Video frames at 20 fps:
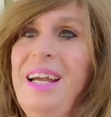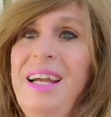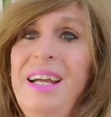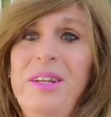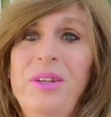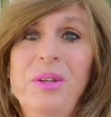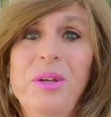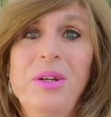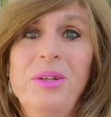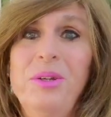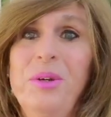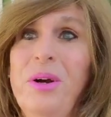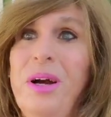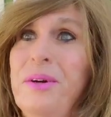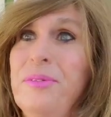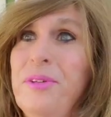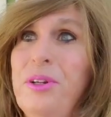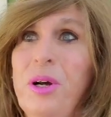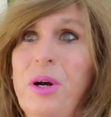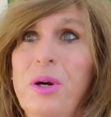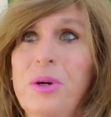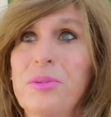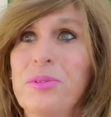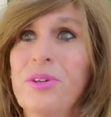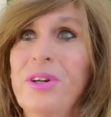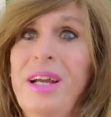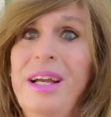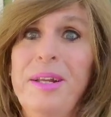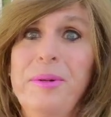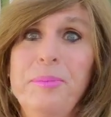and you have an
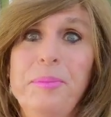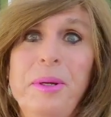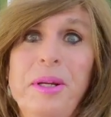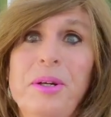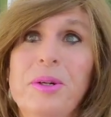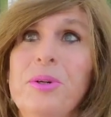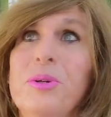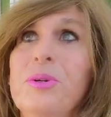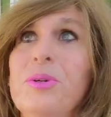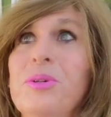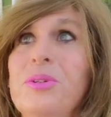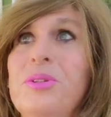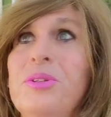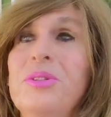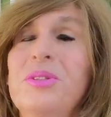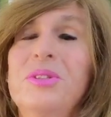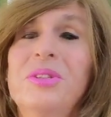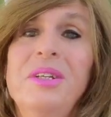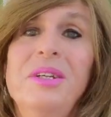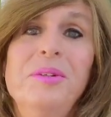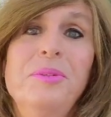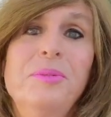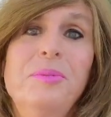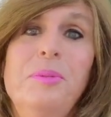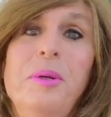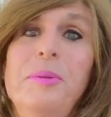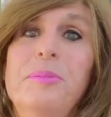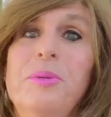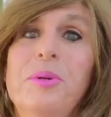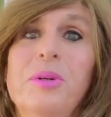overhead mirror to see
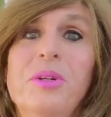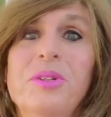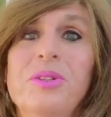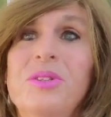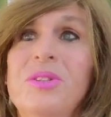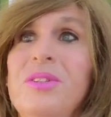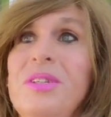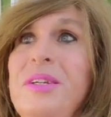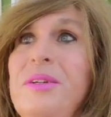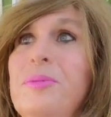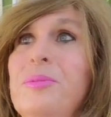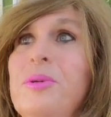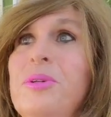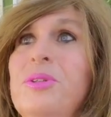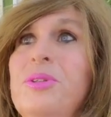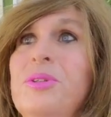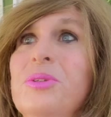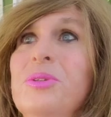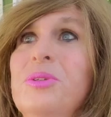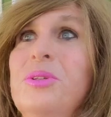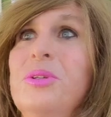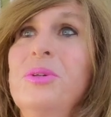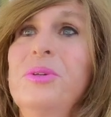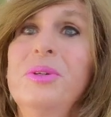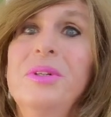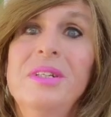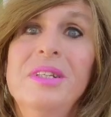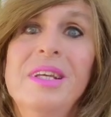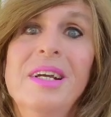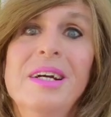people can see what you're
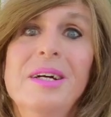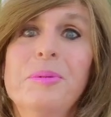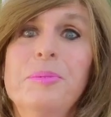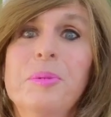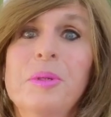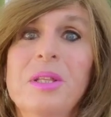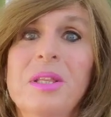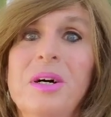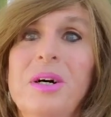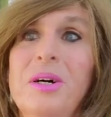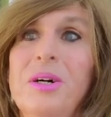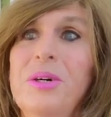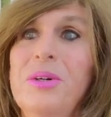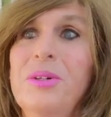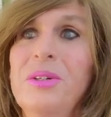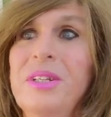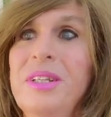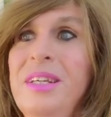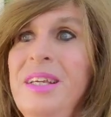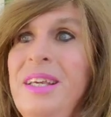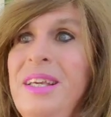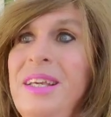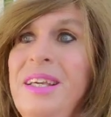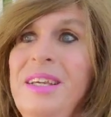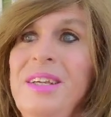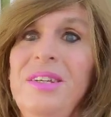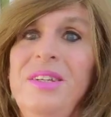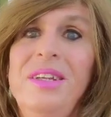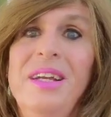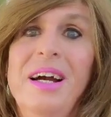doing down below and
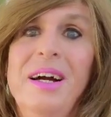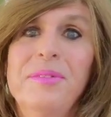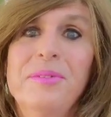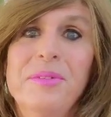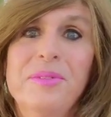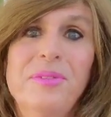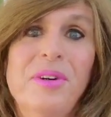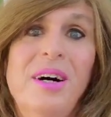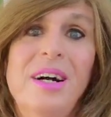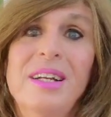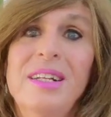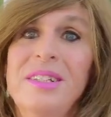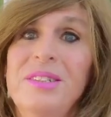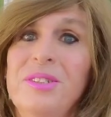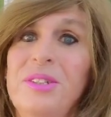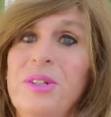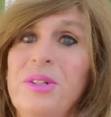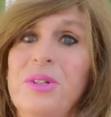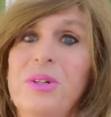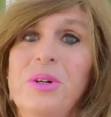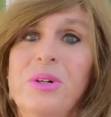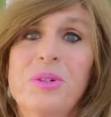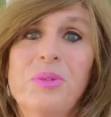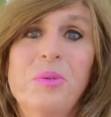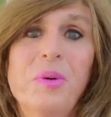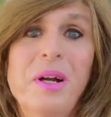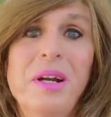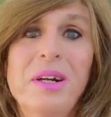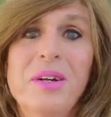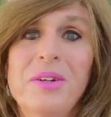you have the finest in
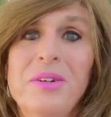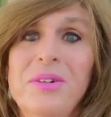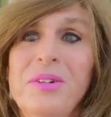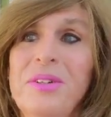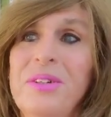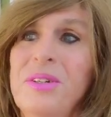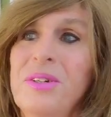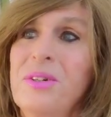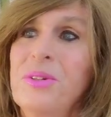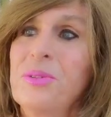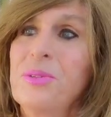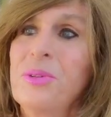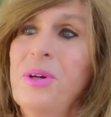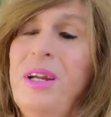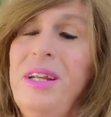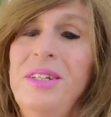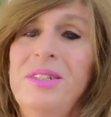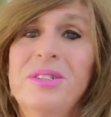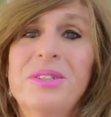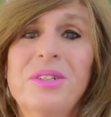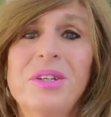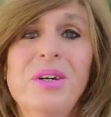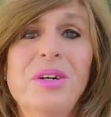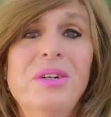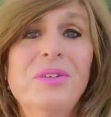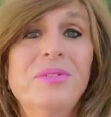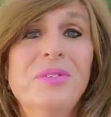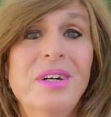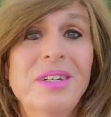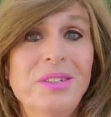cookware and a great
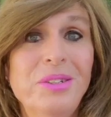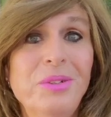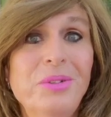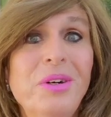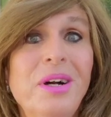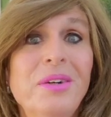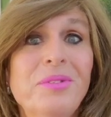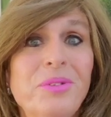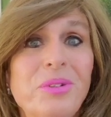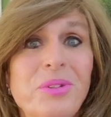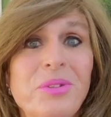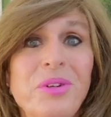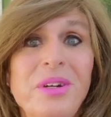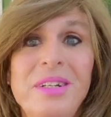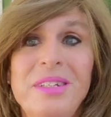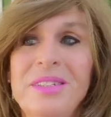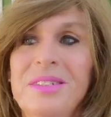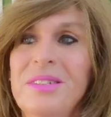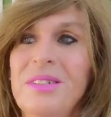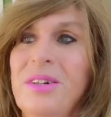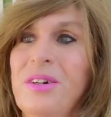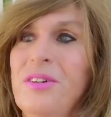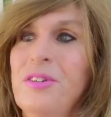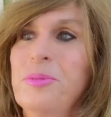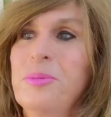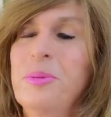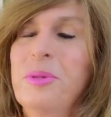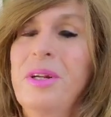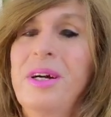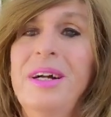stove i do have a great stove
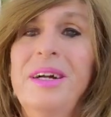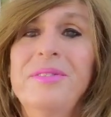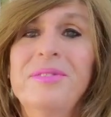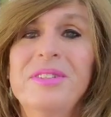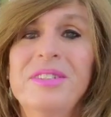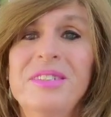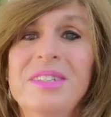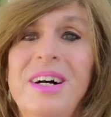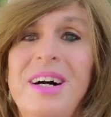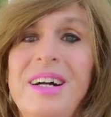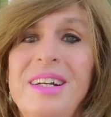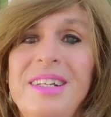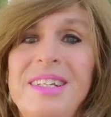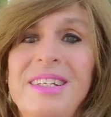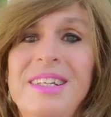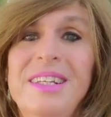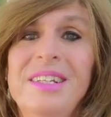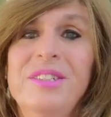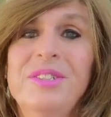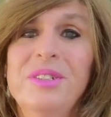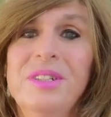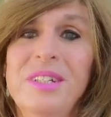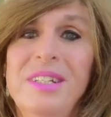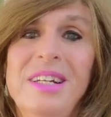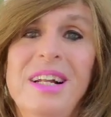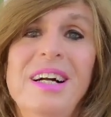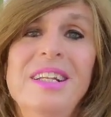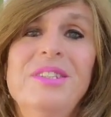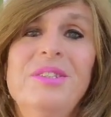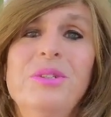but i have a tiny kitchen
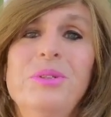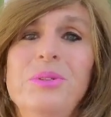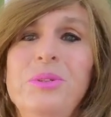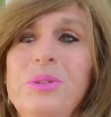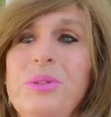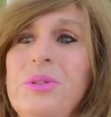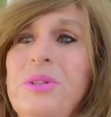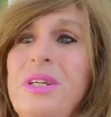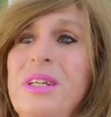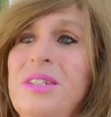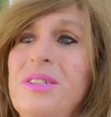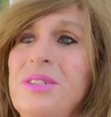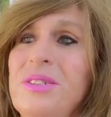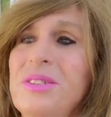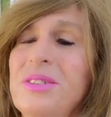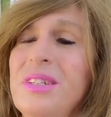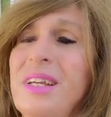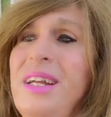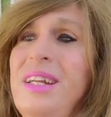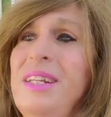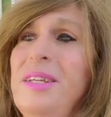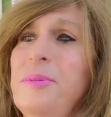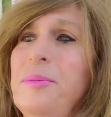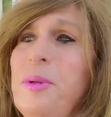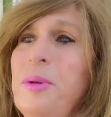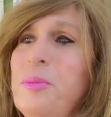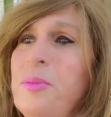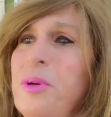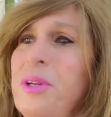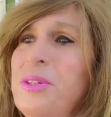and i do do kitchen stadium
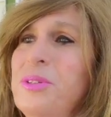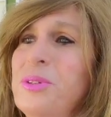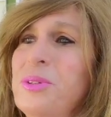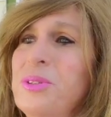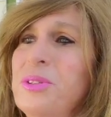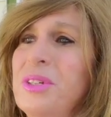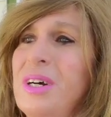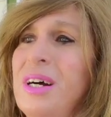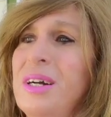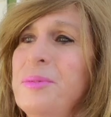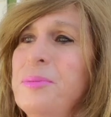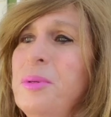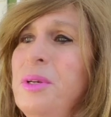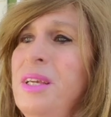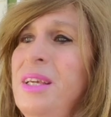in wintertime